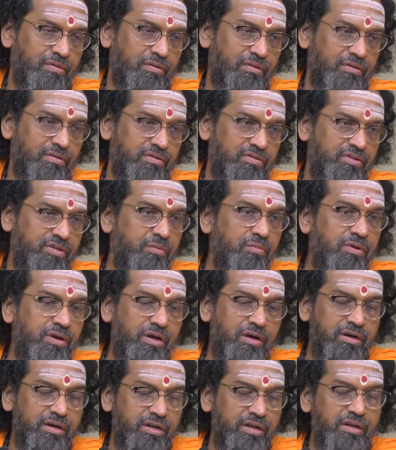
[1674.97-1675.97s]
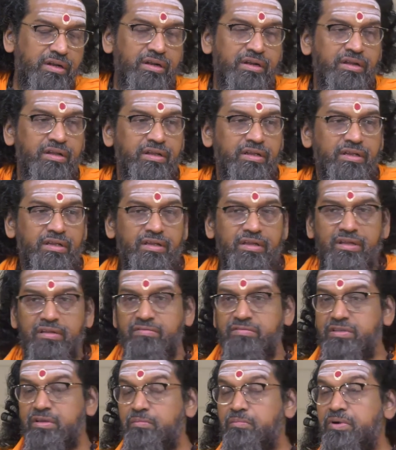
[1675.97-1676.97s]
Similarly,
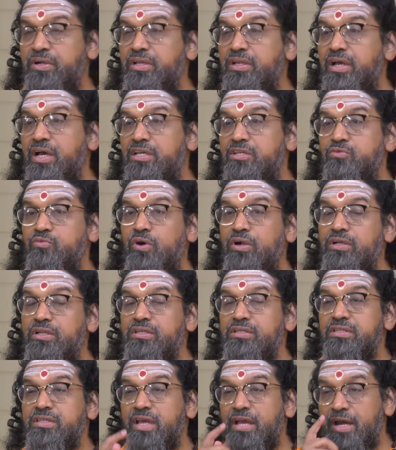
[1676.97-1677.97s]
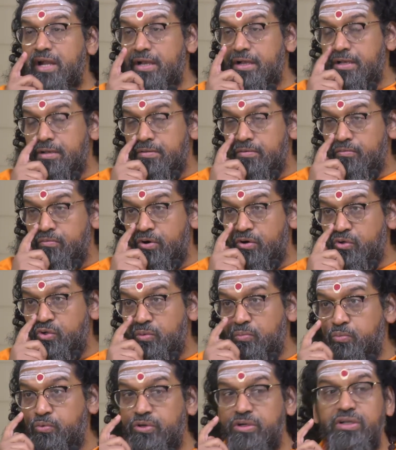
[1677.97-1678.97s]
if somebody asks, what is that? What
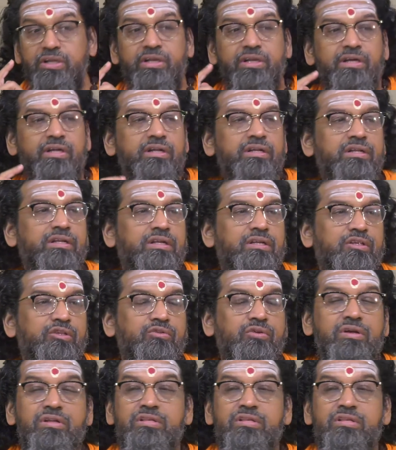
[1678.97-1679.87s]
you put here? So I'll